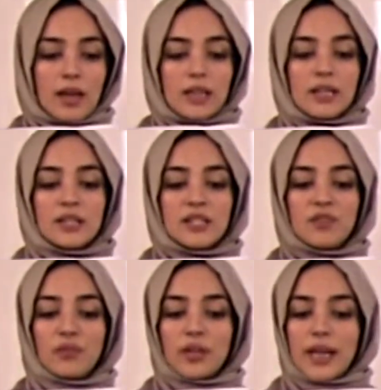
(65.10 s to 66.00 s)
In
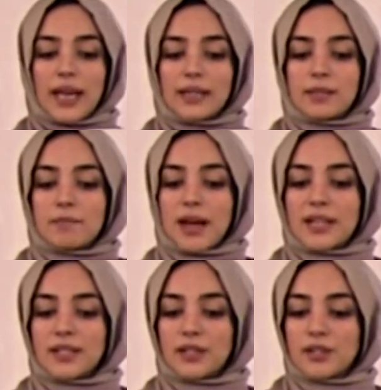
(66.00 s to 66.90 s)
1948, the
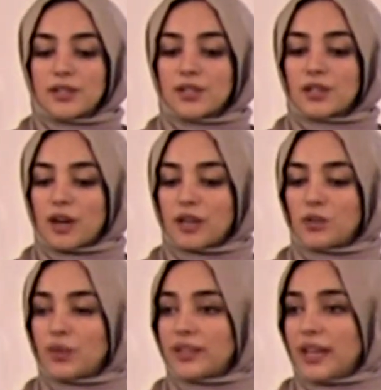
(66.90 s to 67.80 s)
massacres
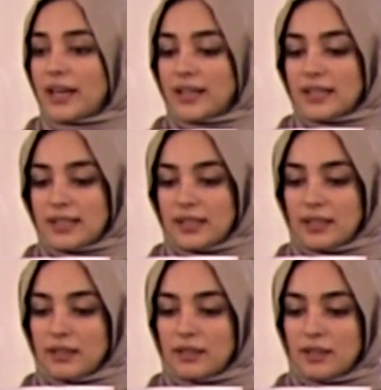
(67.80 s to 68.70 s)
started with Deir
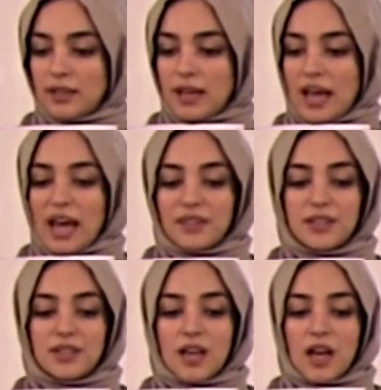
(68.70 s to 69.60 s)
Yassin. At
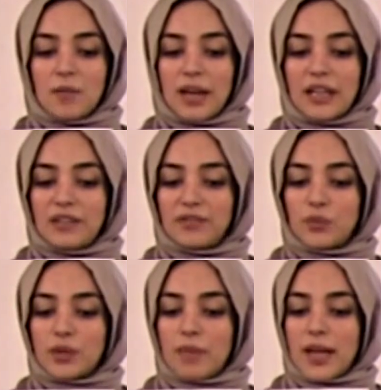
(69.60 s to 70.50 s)
the time, I lived
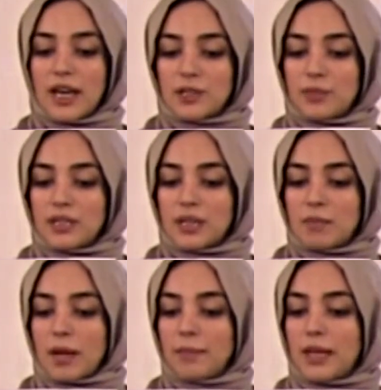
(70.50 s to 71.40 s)
with my husband and
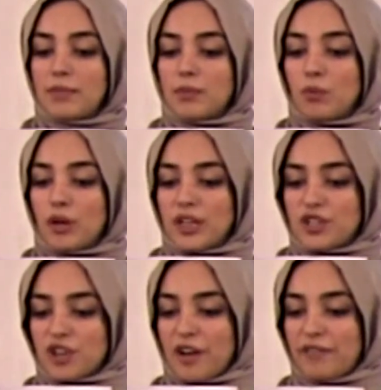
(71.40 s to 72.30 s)
my baby boy
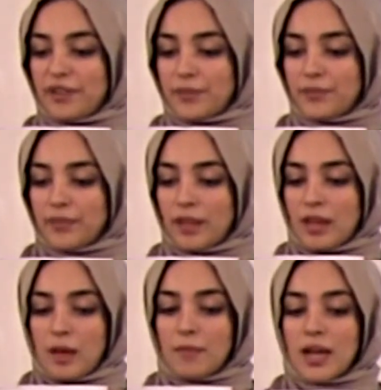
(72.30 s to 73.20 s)
in Jaffa.
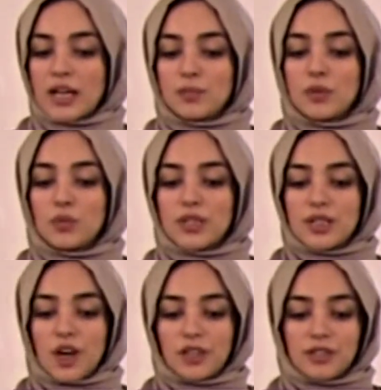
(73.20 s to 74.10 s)
My husband
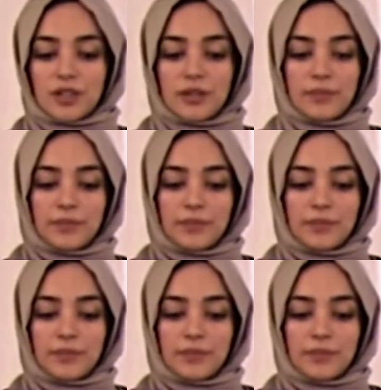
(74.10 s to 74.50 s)
was a doctor.